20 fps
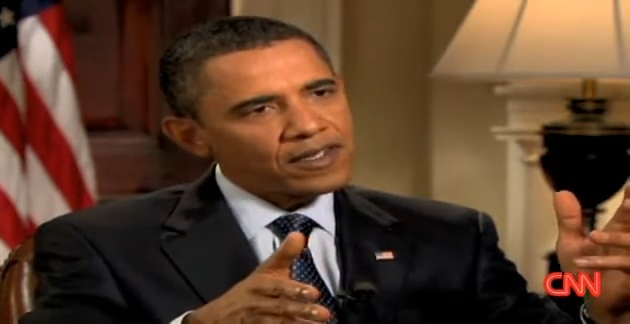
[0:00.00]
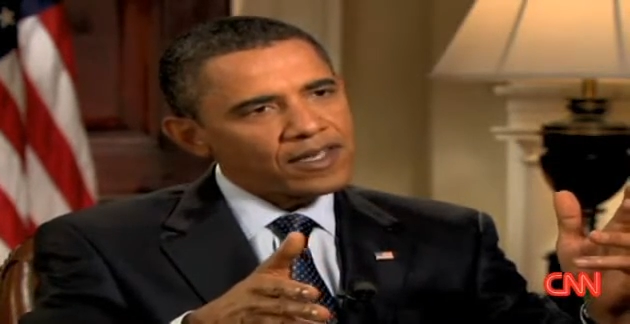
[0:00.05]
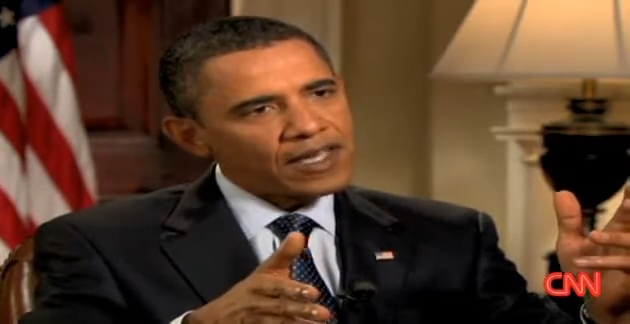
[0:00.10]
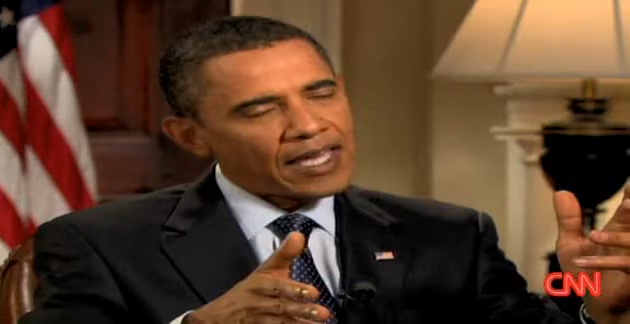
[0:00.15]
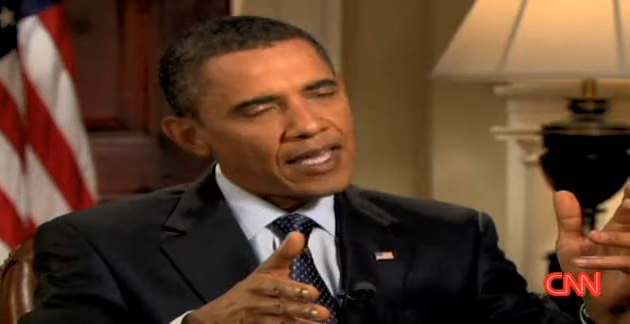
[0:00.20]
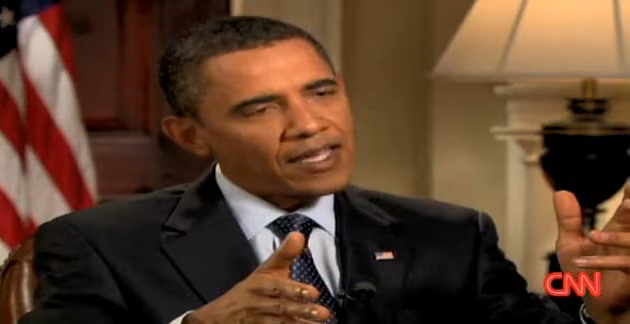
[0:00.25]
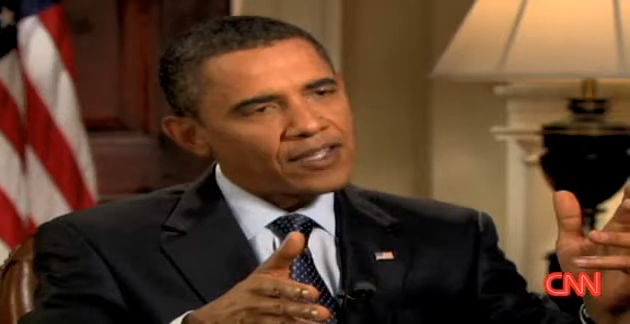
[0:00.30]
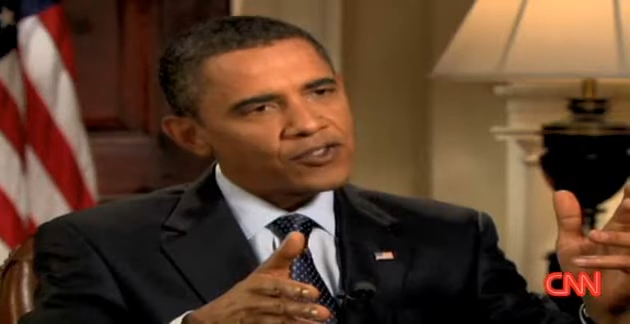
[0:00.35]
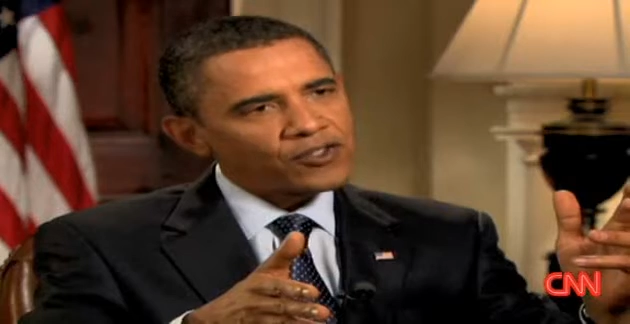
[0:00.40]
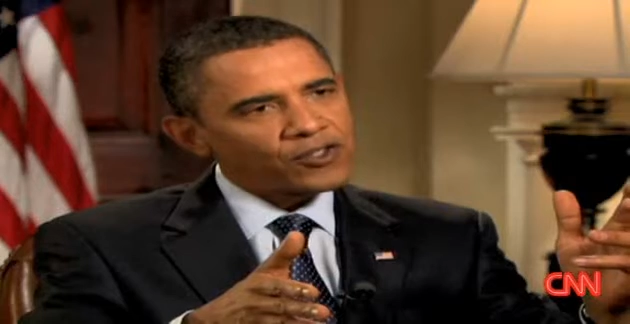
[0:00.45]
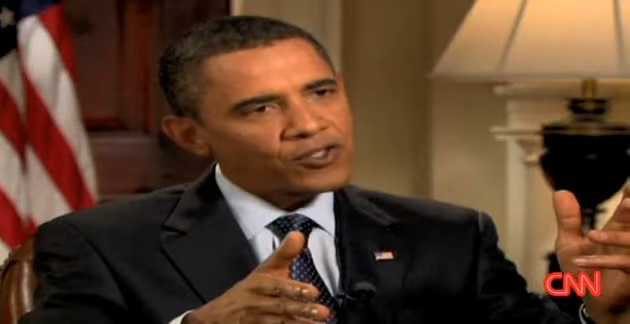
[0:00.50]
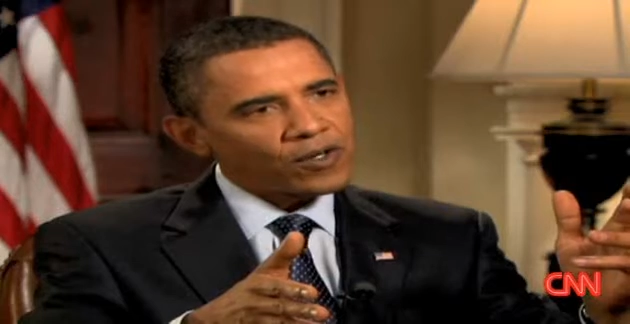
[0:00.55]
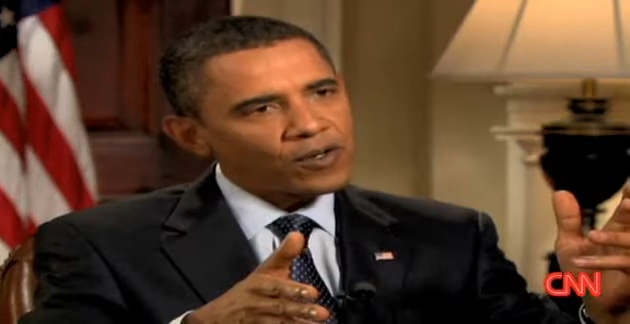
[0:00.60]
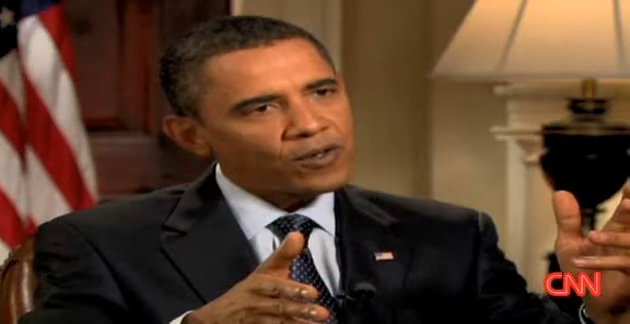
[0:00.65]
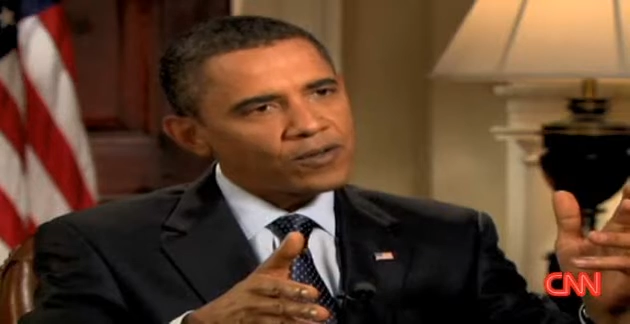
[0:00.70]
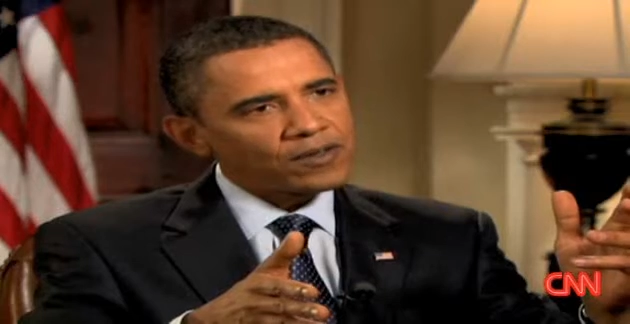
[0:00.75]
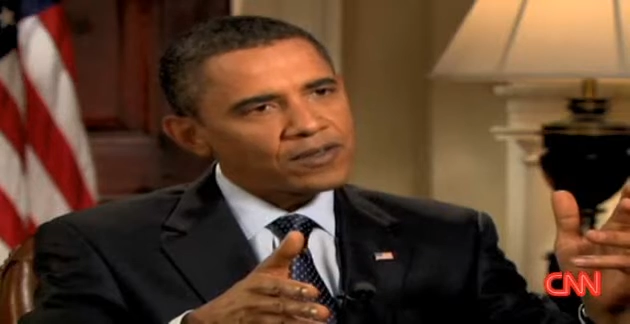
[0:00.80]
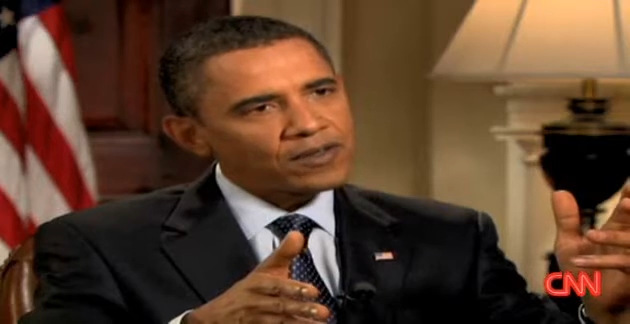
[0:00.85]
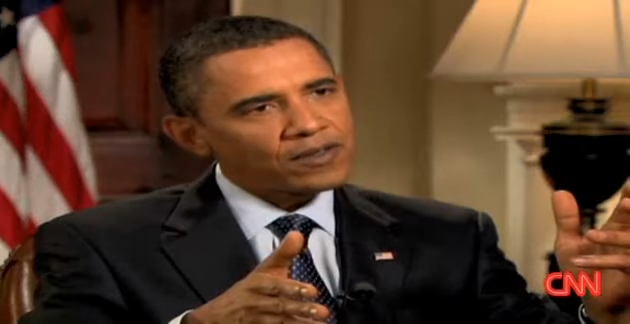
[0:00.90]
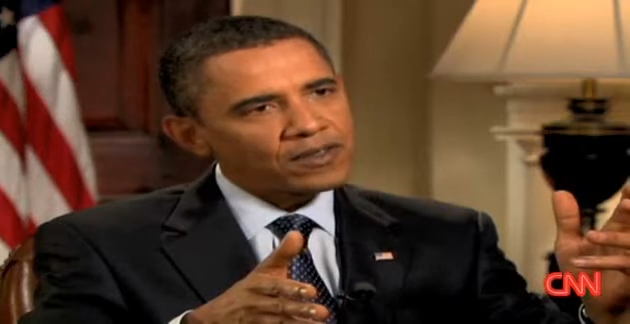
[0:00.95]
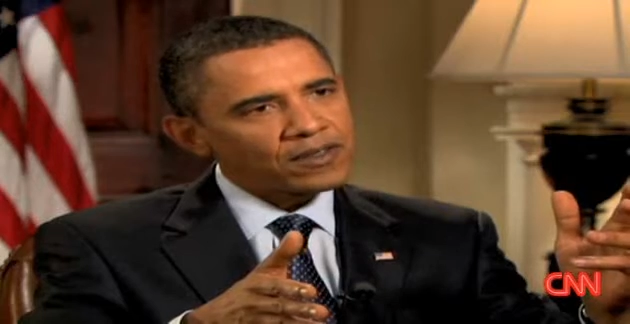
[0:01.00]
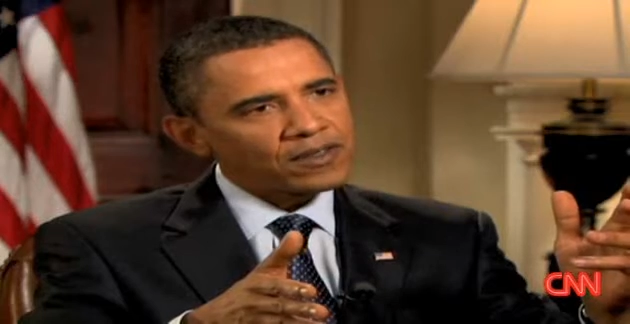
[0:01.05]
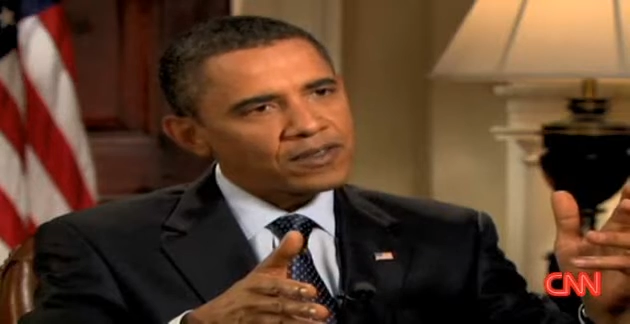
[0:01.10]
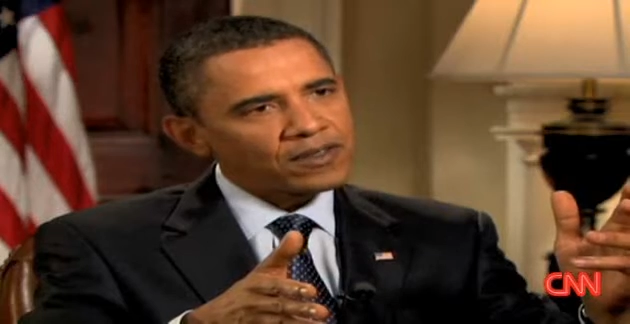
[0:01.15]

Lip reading: has shown,